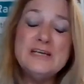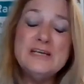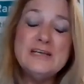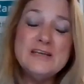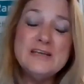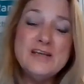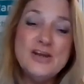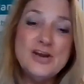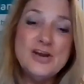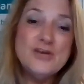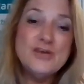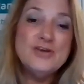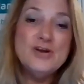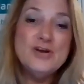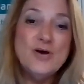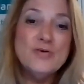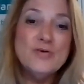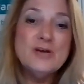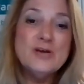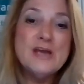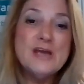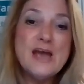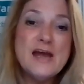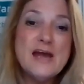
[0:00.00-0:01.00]
you
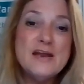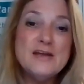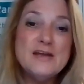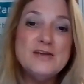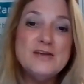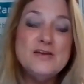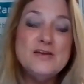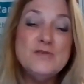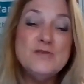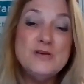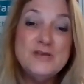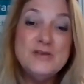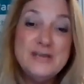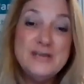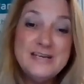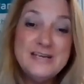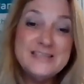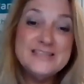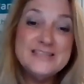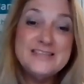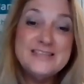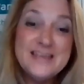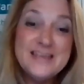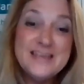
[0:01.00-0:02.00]
don't get, you need
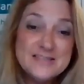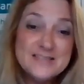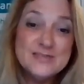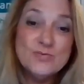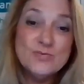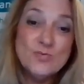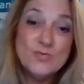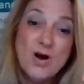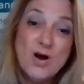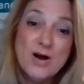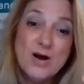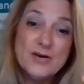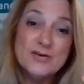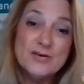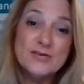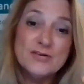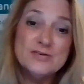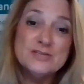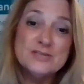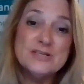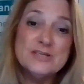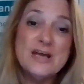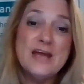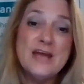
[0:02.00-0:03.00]
to test the
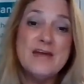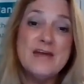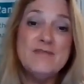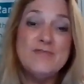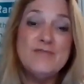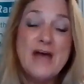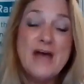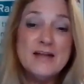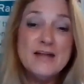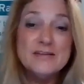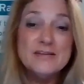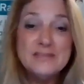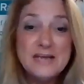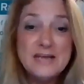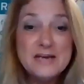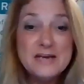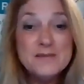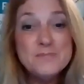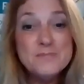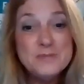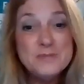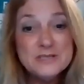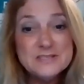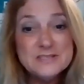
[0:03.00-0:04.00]
waters and validate
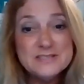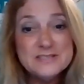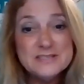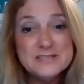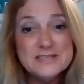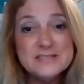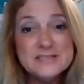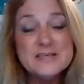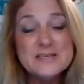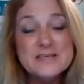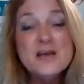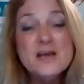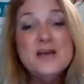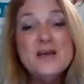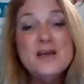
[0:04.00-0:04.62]
a business